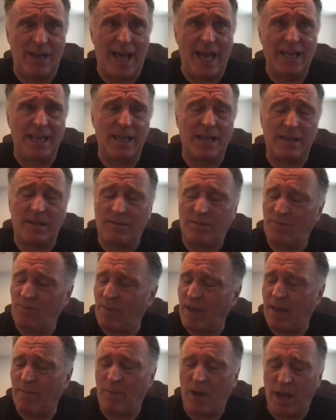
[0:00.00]

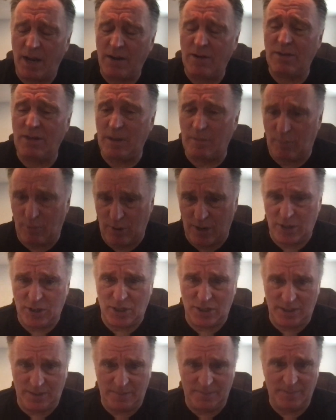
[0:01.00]
I'm under the
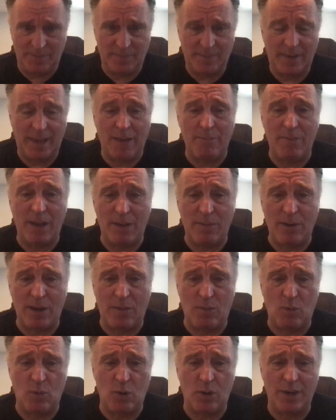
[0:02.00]
impression, and maybe
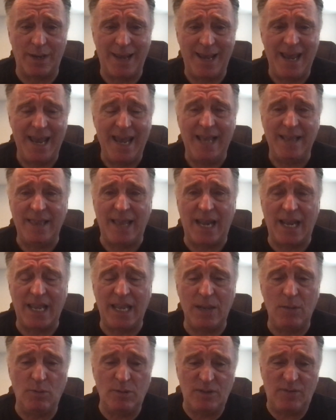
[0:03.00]
I'm wrong, that he
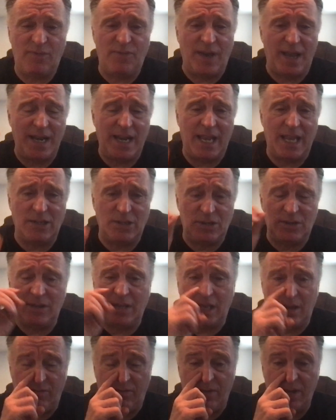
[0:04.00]
was financially
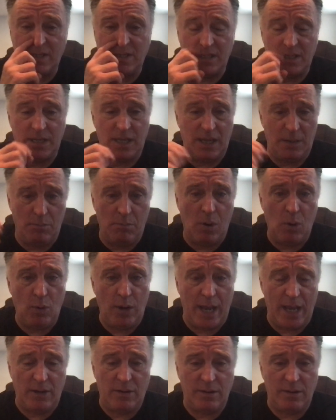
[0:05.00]
invested in Monet.